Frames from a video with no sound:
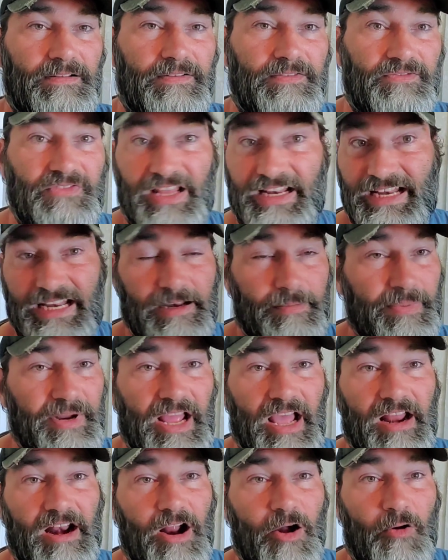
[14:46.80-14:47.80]
They need to be
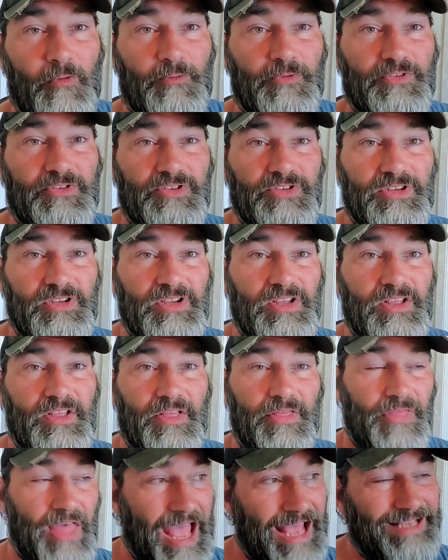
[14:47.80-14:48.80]
out of office.
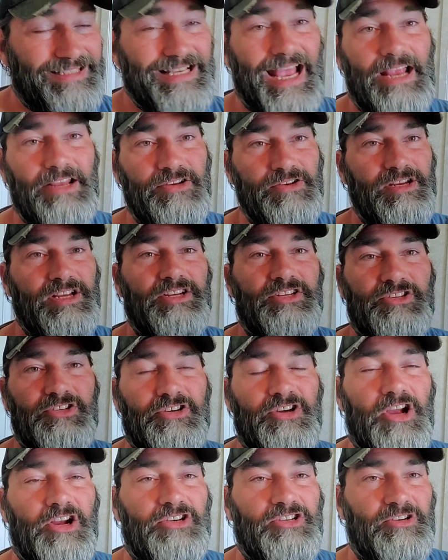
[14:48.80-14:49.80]
That's how you get your
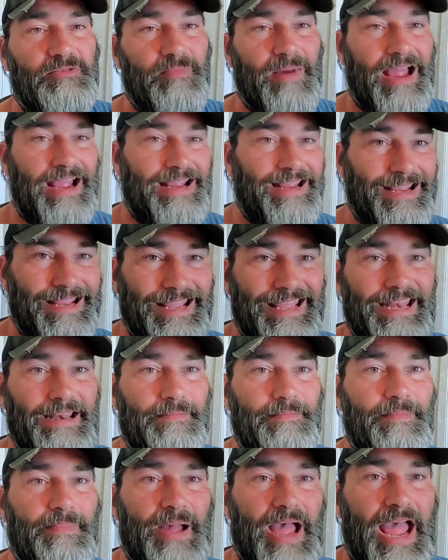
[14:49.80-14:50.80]
country back and get
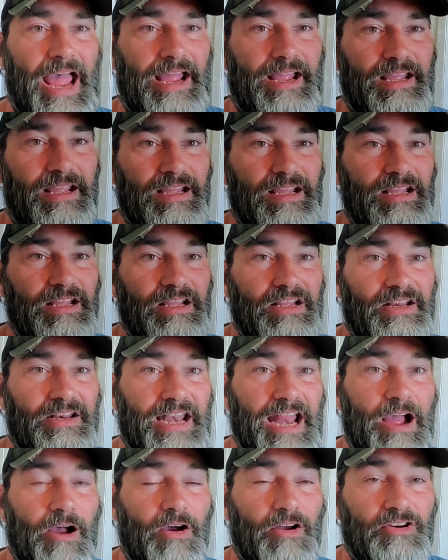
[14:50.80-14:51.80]
it back.
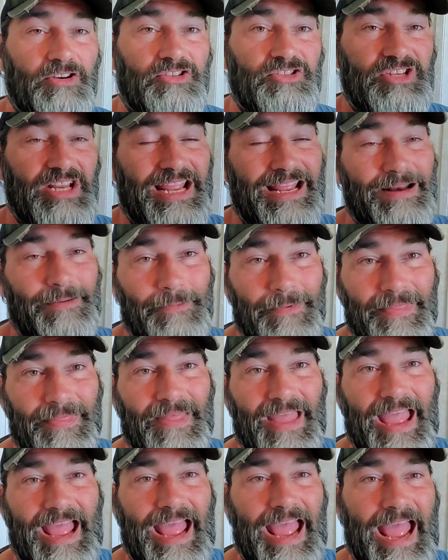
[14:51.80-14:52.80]
Now understand, when
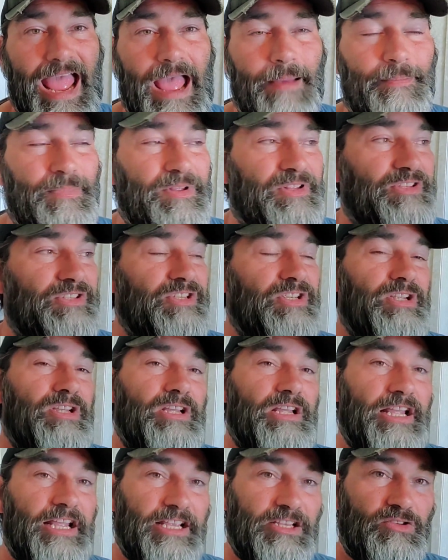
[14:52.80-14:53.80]
that happens,
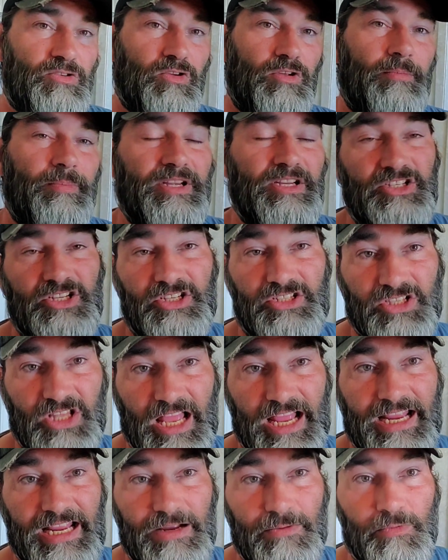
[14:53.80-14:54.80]
it's going to be just
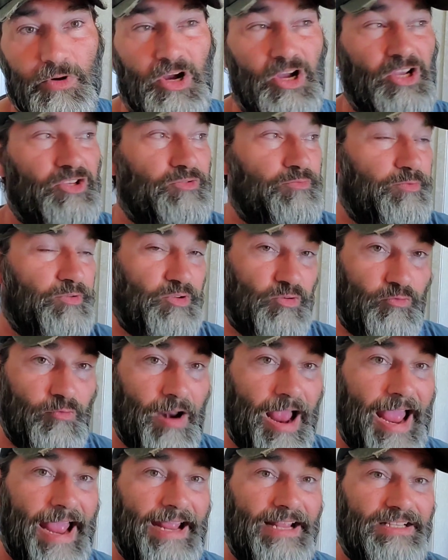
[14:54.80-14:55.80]
like it was with the
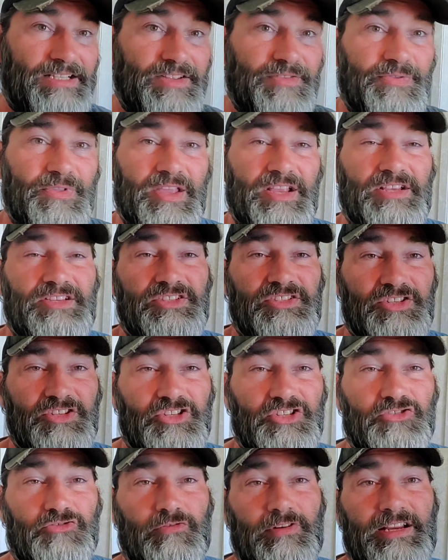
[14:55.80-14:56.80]
riots and things in the
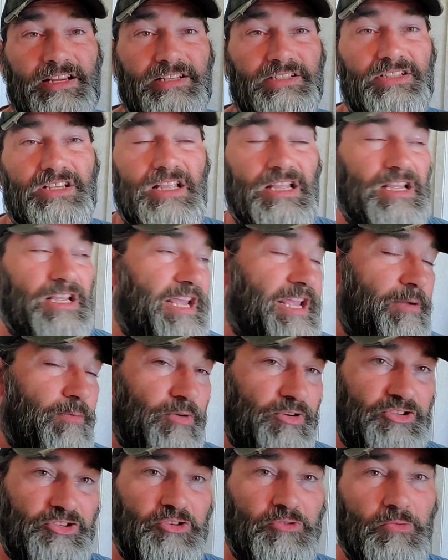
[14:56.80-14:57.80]
streets. And
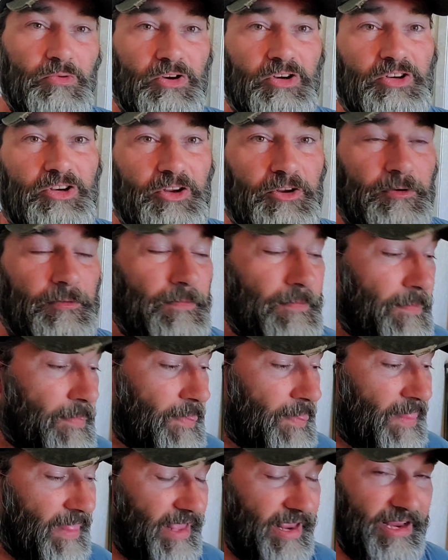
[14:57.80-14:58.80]
what you want to do
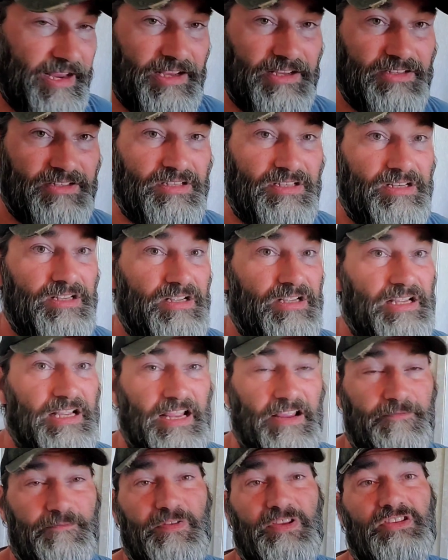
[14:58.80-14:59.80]
is,
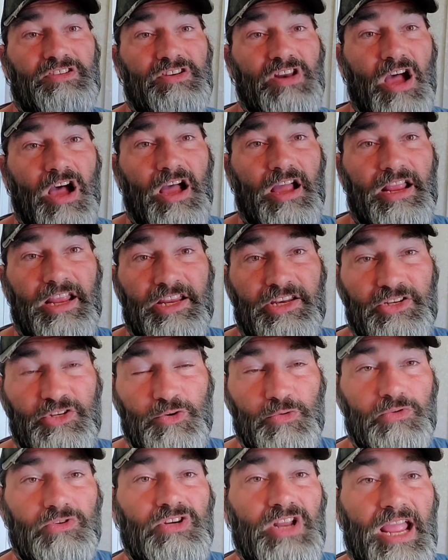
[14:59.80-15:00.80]
if it's not in
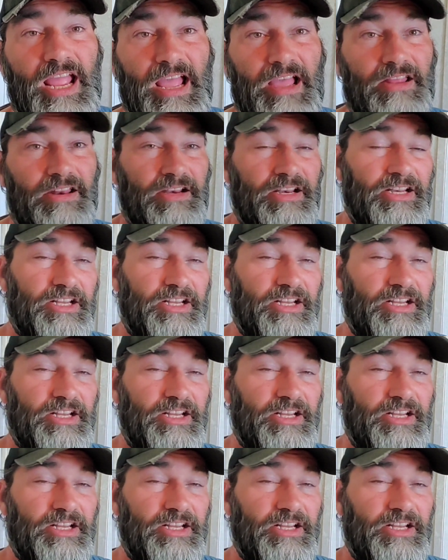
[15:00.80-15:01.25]
your town and